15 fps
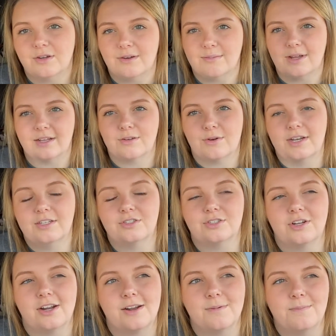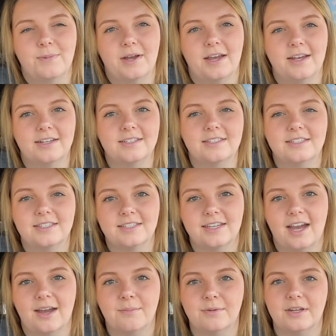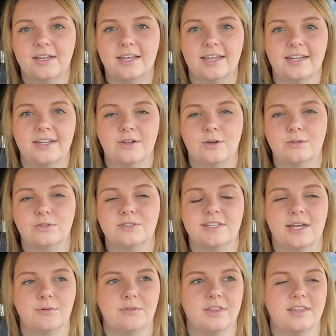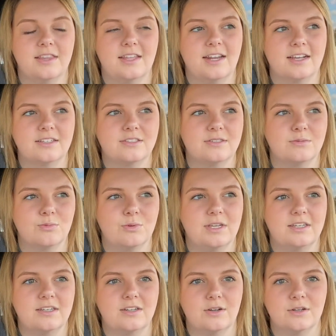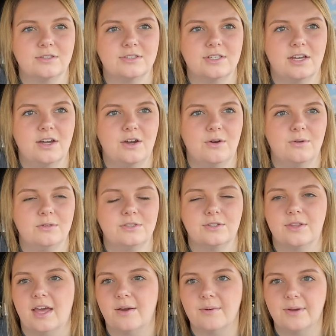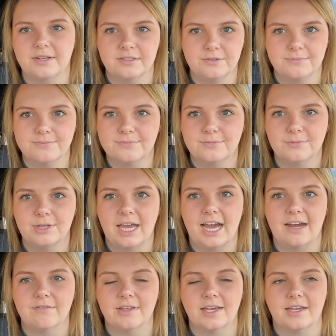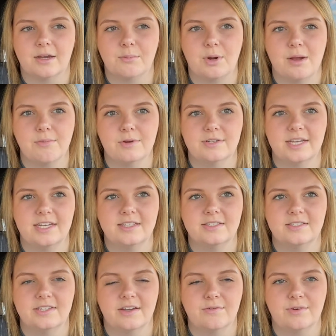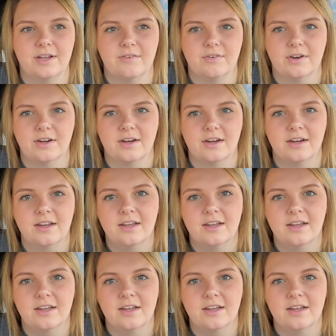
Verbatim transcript: I'm not quite sure, but yeah, I'm gonna get an ultrasound within the next week or so, so that way we have like a proper date and stuff whenever